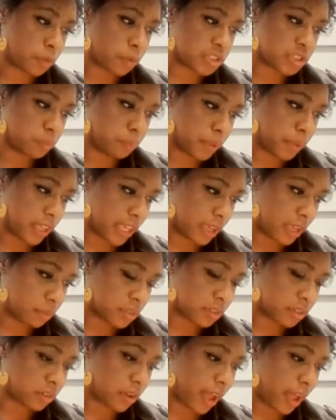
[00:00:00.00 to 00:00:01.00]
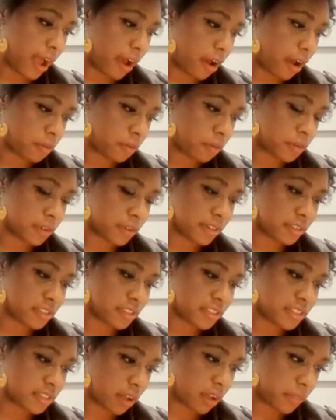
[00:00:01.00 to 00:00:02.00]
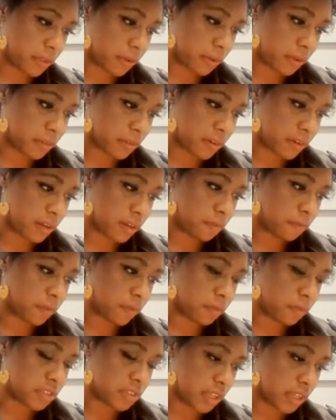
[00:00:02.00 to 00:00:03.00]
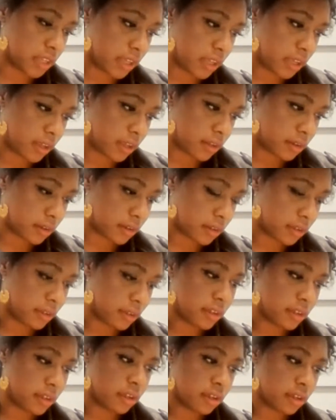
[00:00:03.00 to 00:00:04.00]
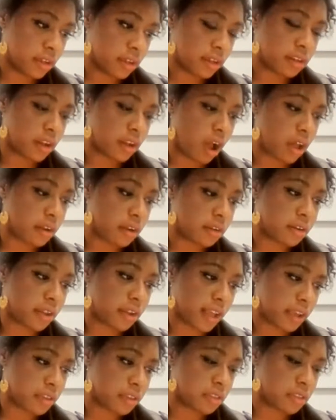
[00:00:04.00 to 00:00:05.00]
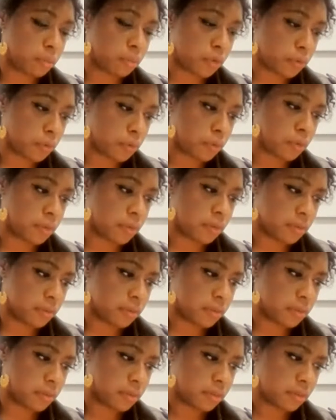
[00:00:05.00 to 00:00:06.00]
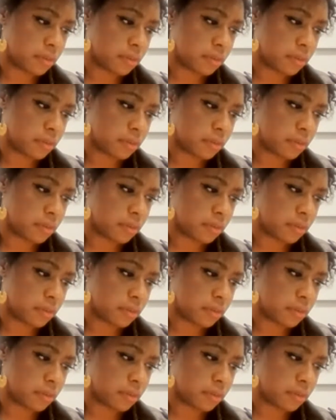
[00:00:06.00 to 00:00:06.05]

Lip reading: which beamed loud and southern and 15, not unlike the moon.